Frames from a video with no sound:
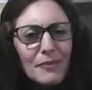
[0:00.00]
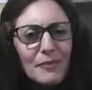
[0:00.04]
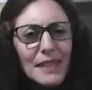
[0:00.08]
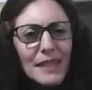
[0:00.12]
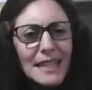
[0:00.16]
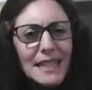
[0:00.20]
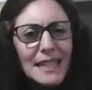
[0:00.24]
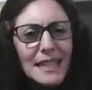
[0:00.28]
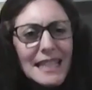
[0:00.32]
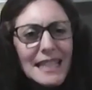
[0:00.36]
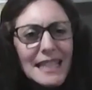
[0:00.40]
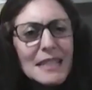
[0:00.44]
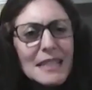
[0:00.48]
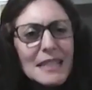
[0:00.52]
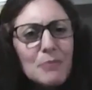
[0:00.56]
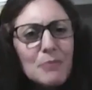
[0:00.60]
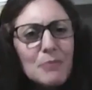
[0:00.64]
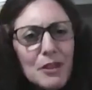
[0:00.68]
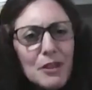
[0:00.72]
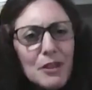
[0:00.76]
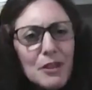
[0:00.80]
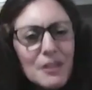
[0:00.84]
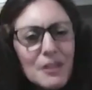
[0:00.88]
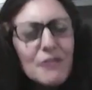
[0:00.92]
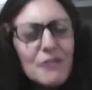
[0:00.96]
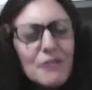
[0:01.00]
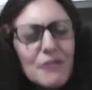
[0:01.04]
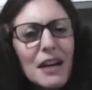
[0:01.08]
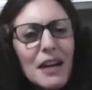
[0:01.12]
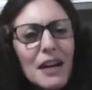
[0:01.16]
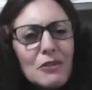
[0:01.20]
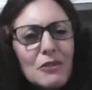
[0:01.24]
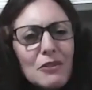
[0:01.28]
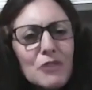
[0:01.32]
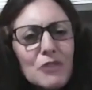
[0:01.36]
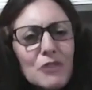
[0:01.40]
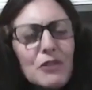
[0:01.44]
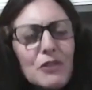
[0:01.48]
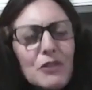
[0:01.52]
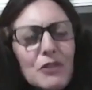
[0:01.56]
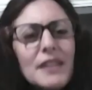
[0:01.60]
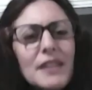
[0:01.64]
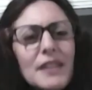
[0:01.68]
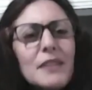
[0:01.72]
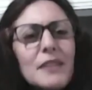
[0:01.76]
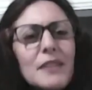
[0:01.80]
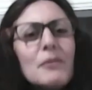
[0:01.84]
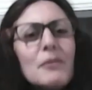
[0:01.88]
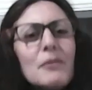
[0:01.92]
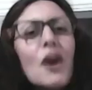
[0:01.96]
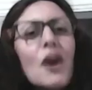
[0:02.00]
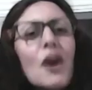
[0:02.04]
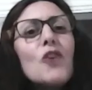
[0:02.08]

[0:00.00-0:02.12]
this experience of outer rhythm